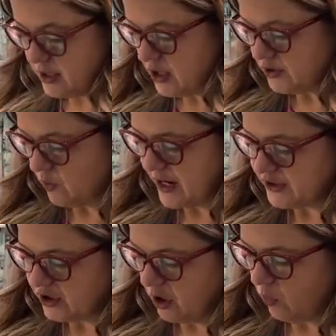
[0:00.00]
So I
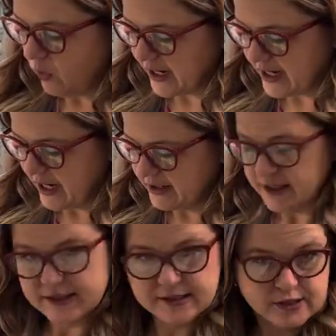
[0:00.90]
don't wanna cut
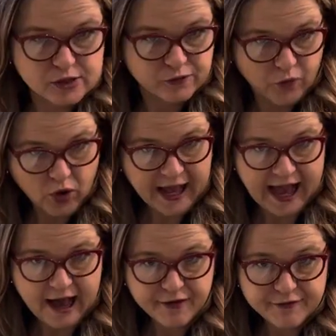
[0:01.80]
this, since it's four and a
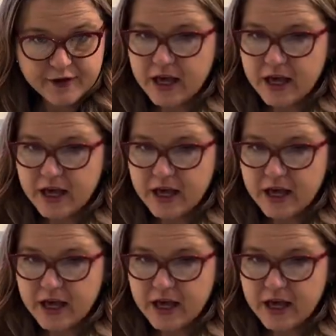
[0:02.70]
half,